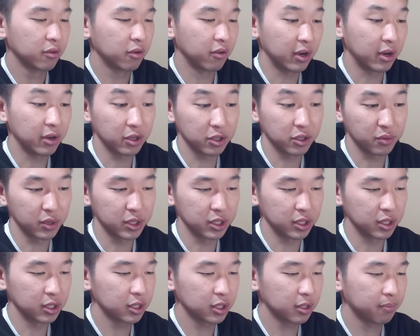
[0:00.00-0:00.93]
for various
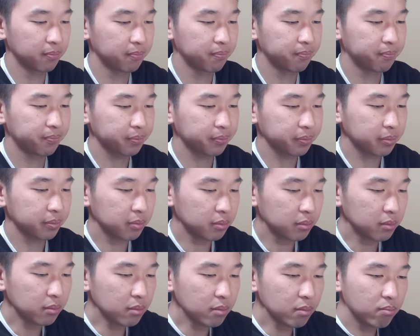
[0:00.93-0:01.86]
reasons.
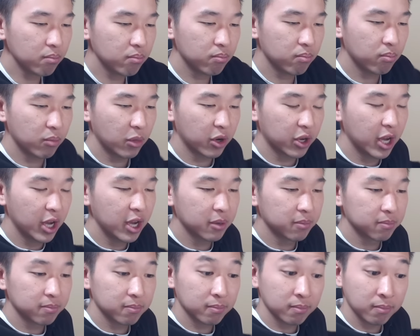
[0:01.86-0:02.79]
Okay.